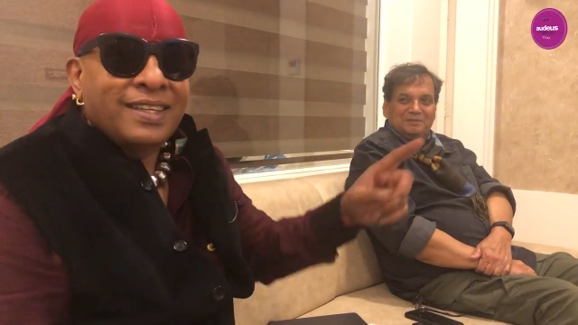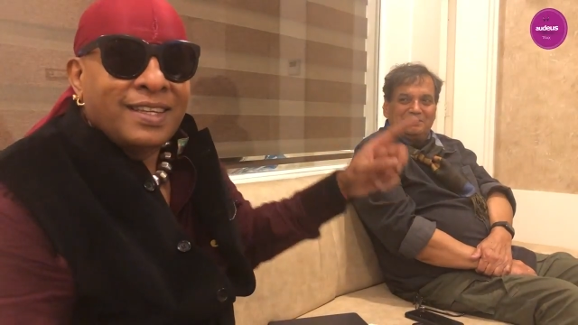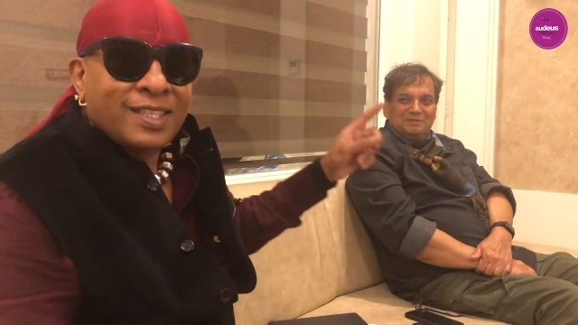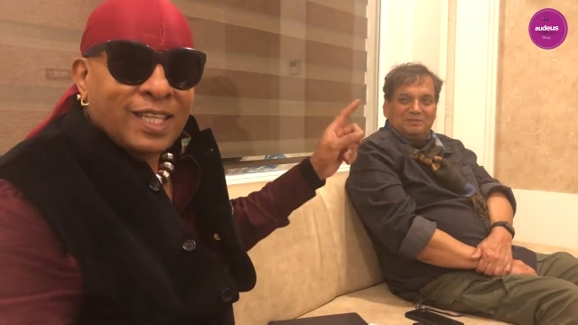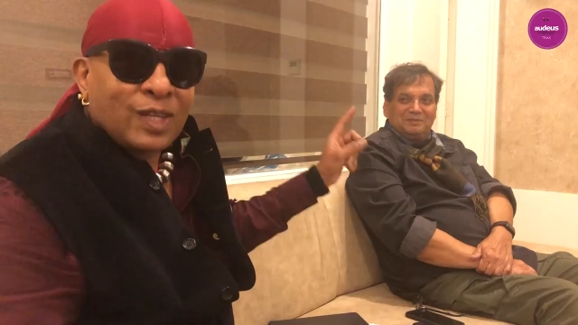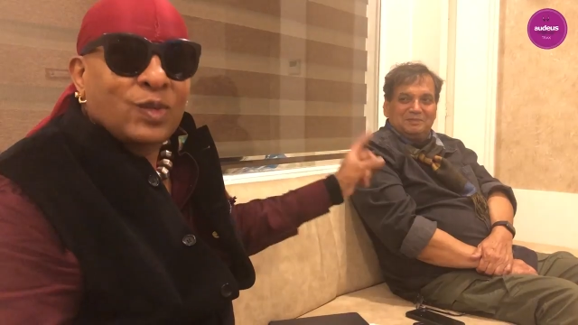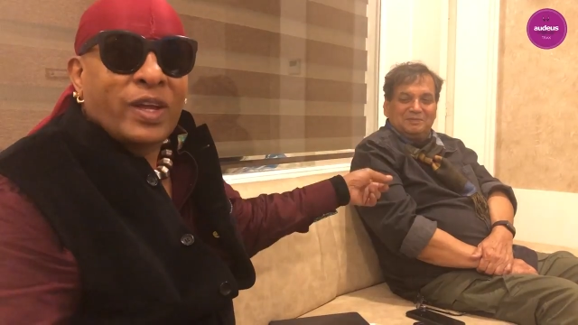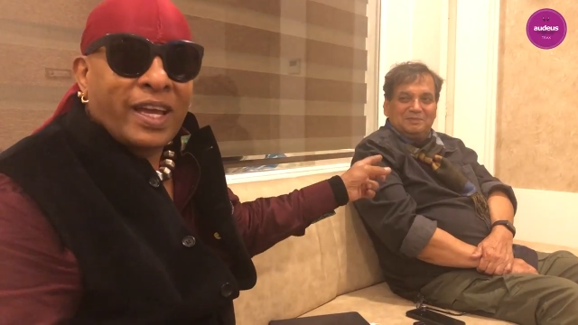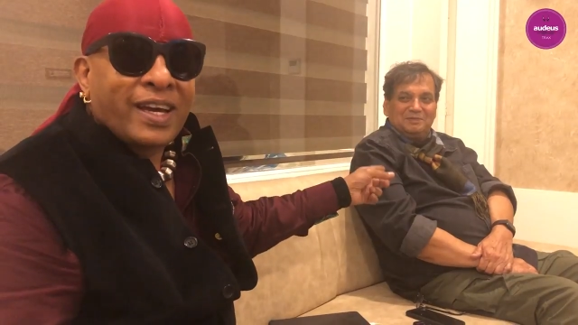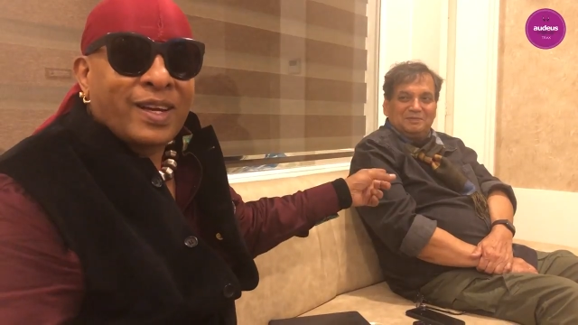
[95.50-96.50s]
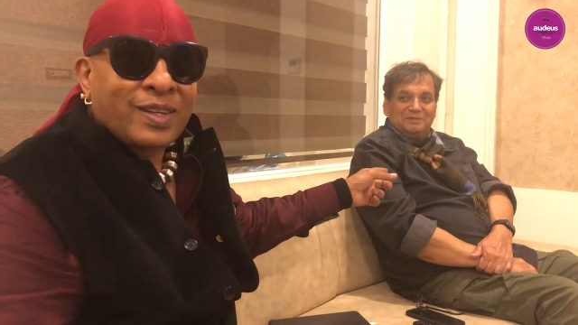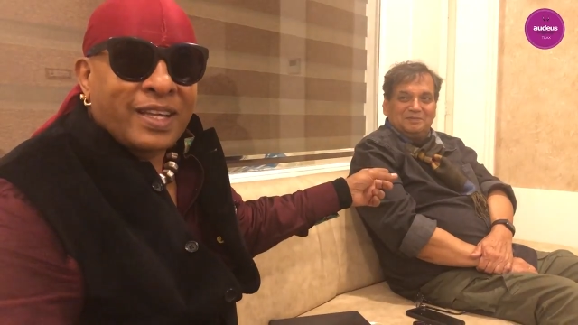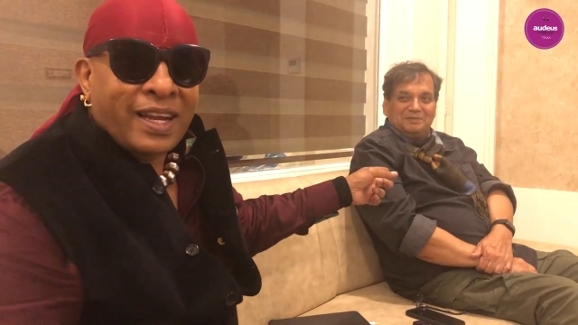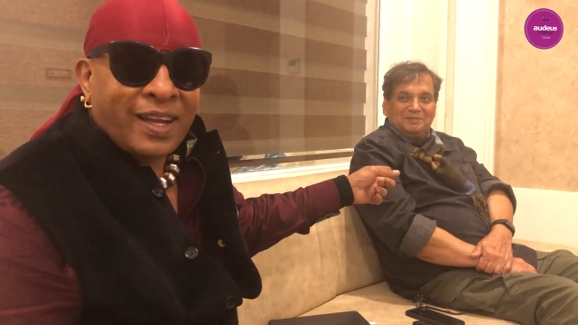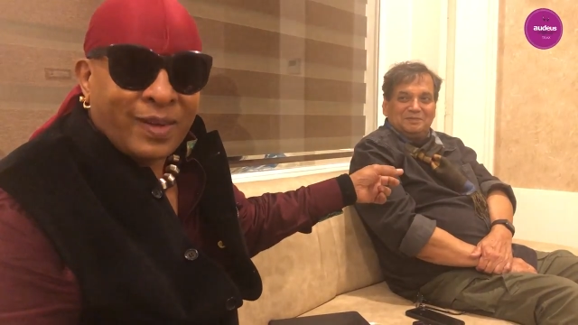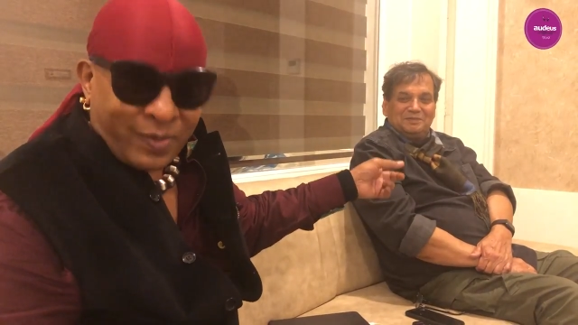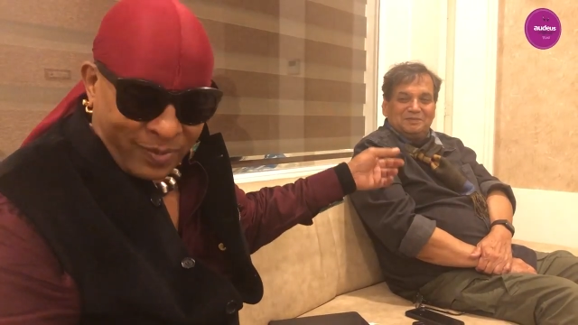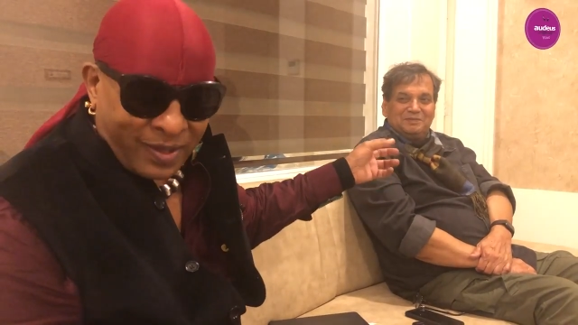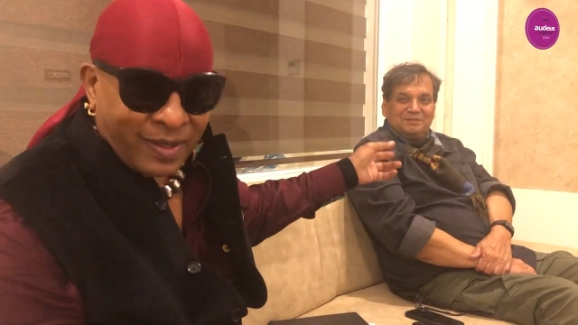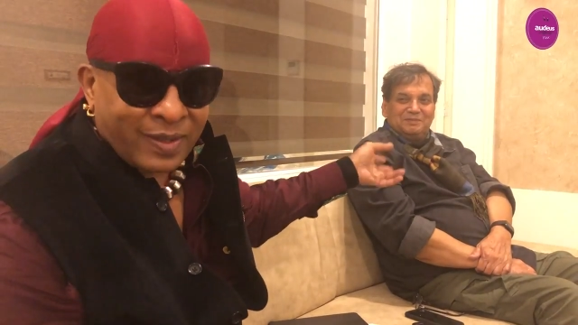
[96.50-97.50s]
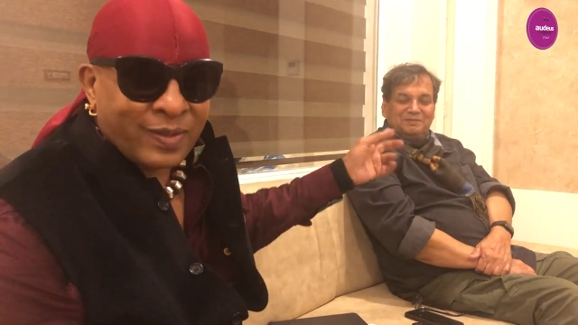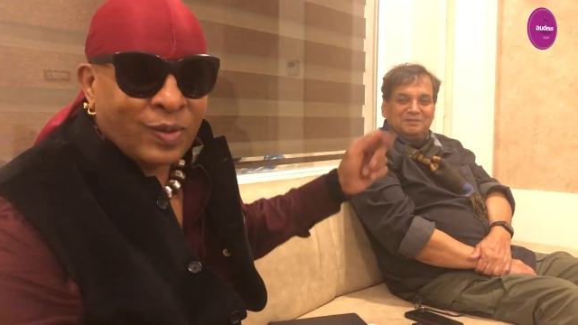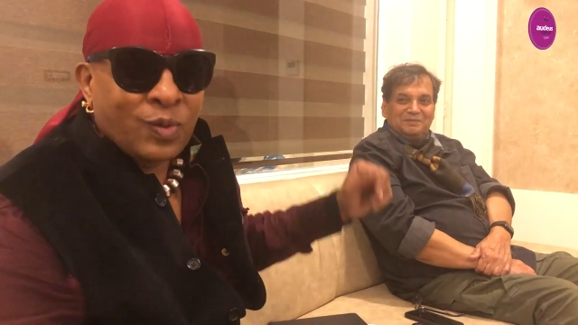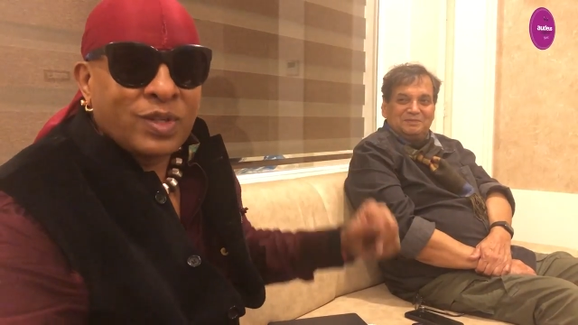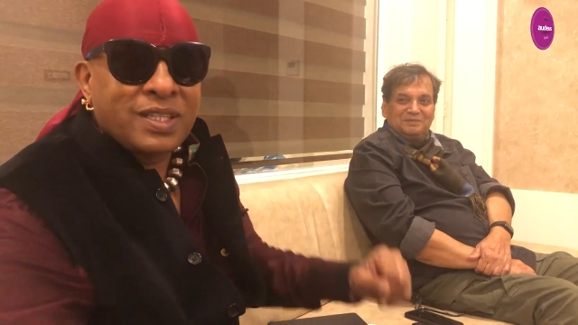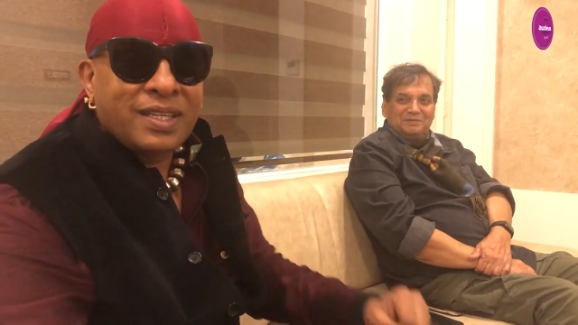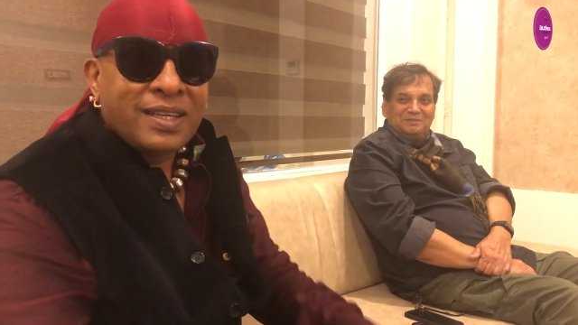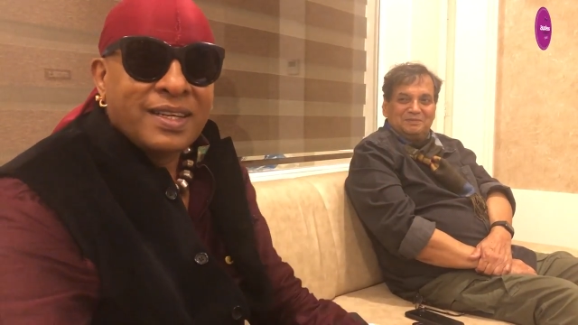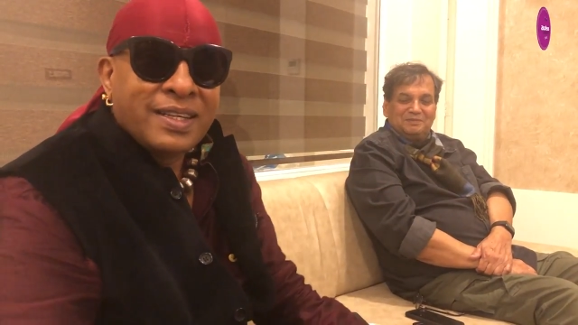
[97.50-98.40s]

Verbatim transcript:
Speaker 1: He said to AR, Guruji,